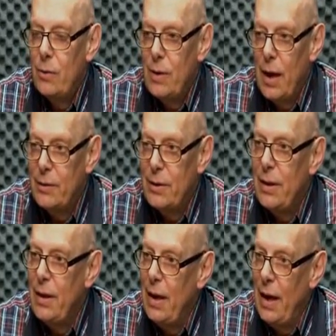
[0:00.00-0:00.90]
uh,
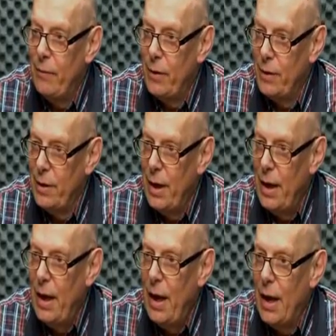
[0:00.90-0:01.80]
2011.
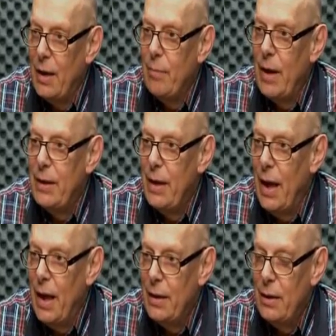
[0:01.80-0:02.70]
And by
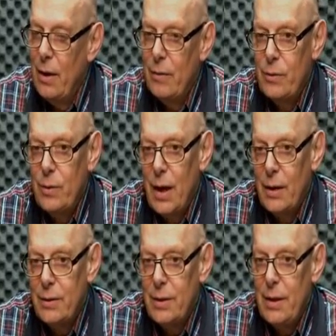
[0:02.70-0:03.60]
the end of
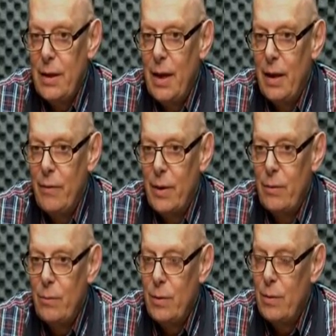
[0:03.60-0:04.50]

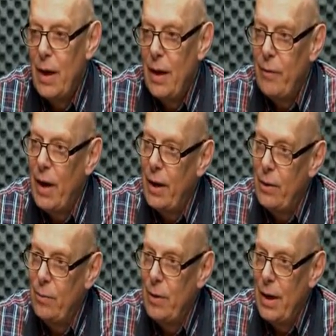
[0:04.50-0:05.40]
2011, we will have
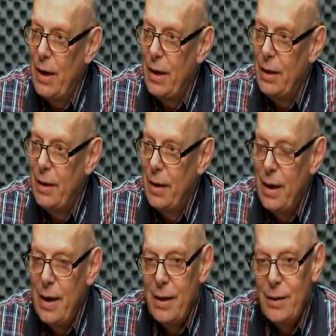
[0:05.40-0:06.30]

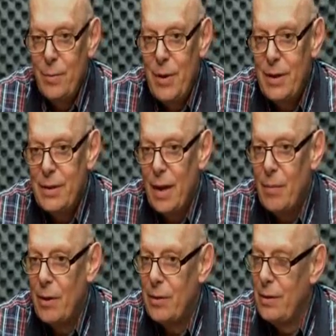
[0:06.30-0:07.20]
accumulated the
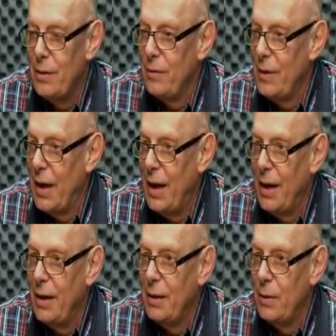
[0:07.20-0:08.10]
biggest amount of
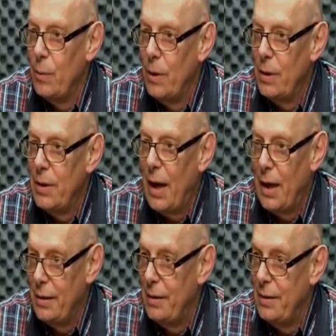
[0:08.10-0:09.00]
data in the
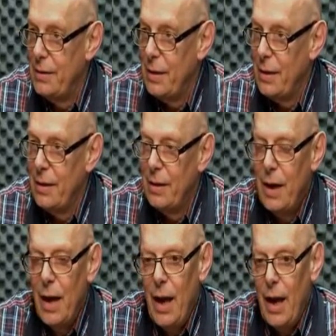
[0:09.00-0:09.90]
world at this
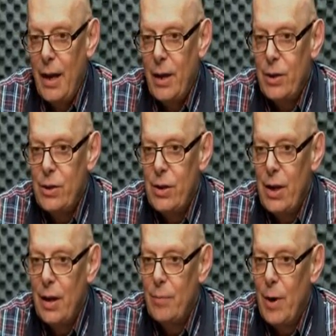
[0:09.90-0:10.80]
uh,
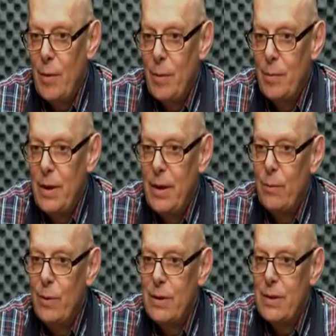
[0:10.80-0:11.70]
energy and
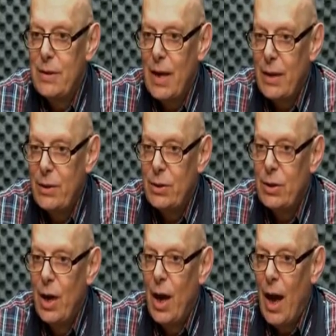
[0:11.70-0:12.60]
probably with
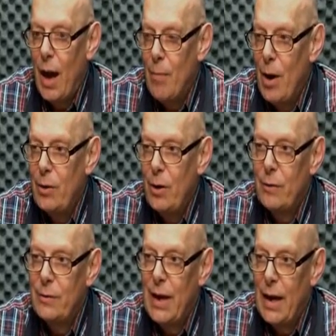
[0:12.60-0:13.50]
such
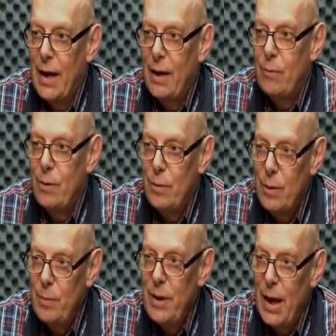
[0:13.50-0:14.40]
amount of data,
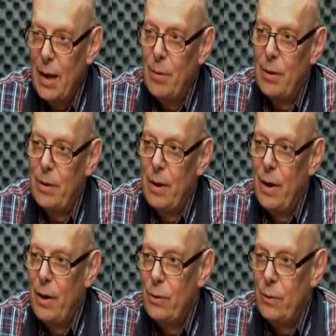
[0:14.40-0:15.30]
we will be
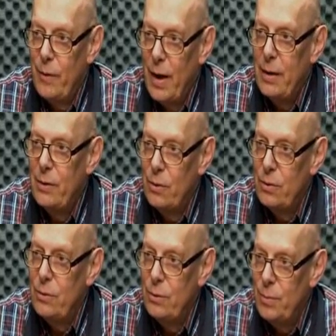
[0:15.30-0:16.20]
able to
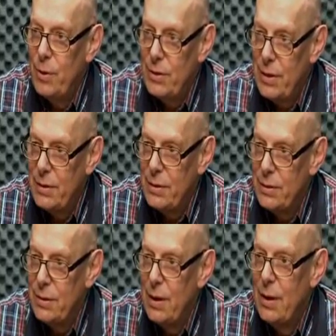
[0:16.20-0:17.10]
find those new
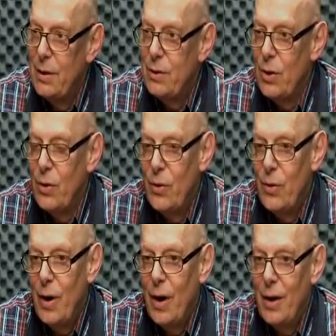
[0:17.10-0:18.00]
processes.
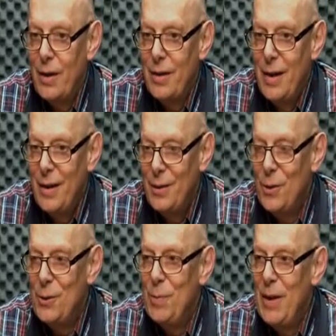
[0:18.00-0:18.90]
So uh,
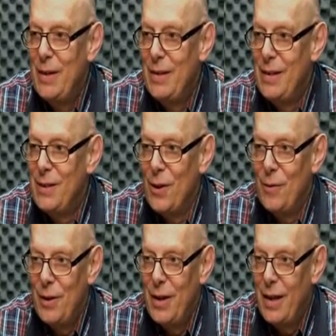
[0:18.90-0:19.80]
those big
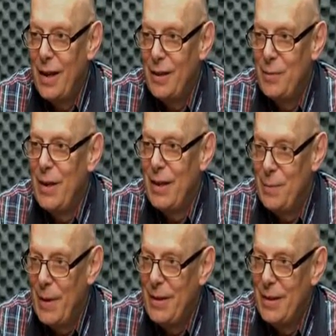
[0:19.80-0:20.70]
discovery cannot
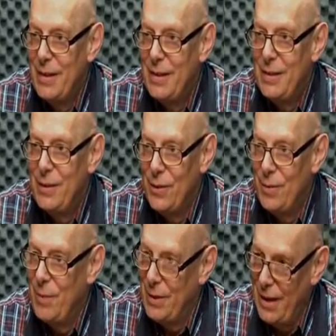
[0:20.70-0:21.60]
be expected
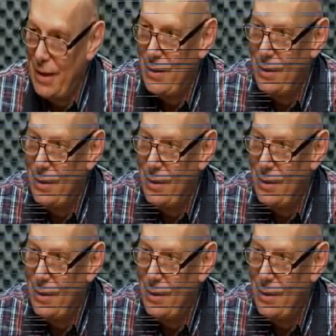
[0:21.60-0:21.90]
this year, but